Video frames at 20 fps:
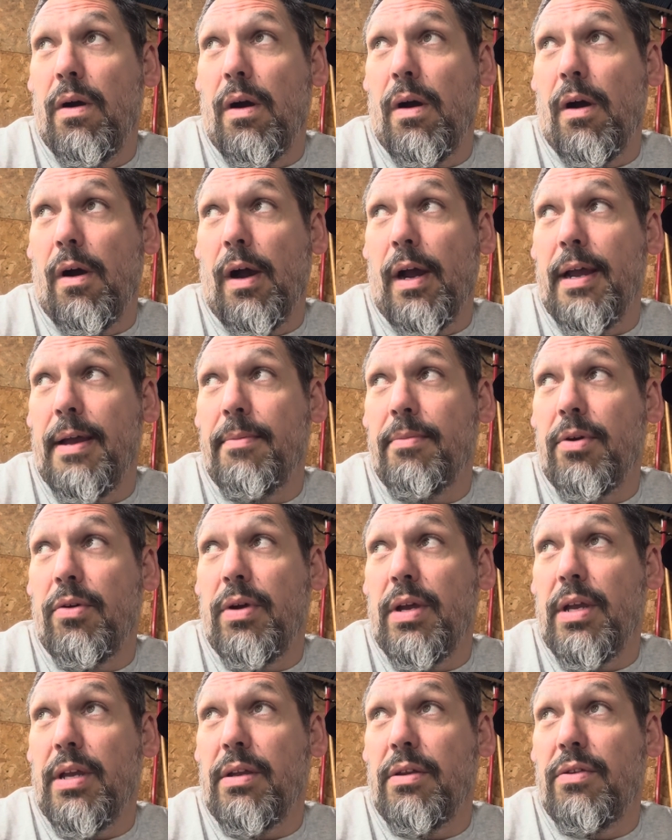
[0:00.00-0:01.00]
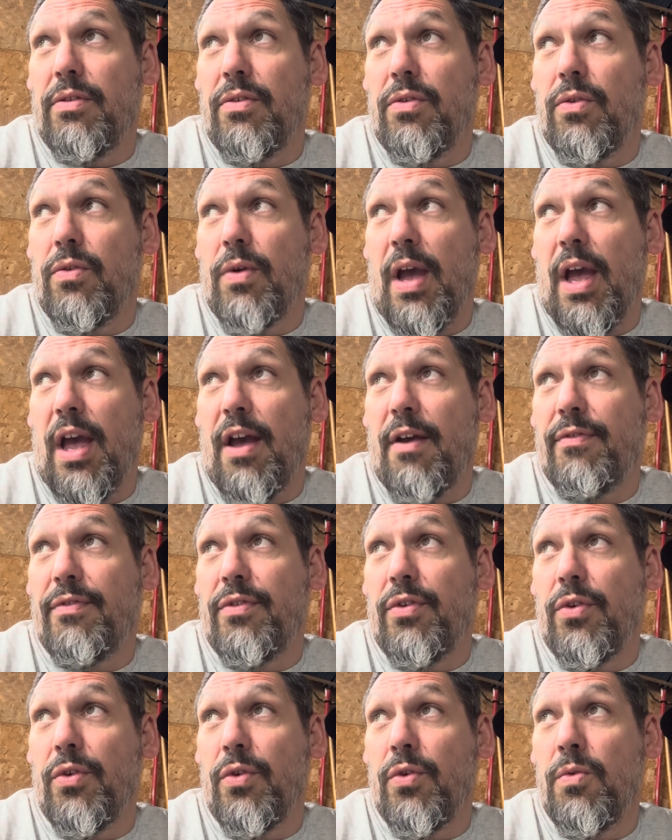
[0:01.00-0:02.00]
I am going to have
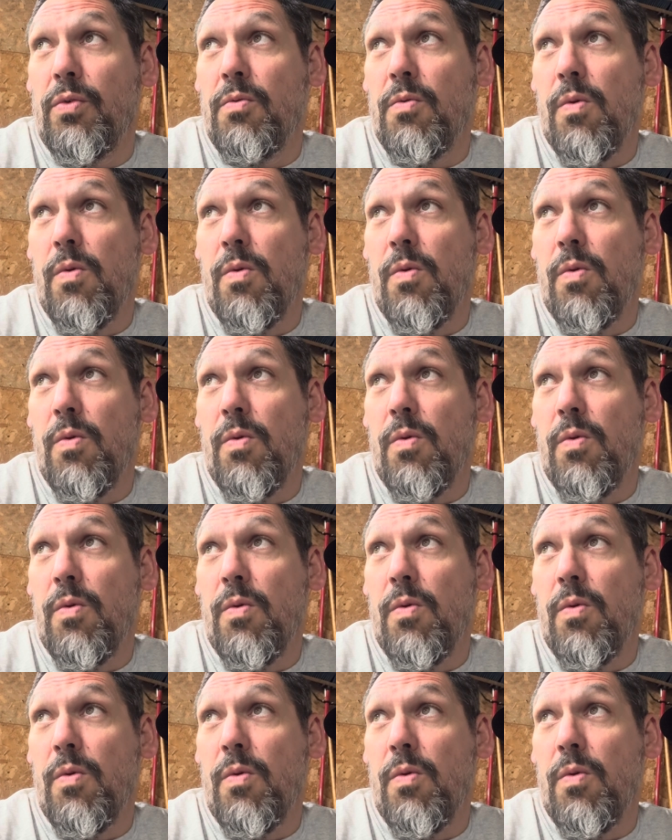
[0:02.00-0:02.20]
to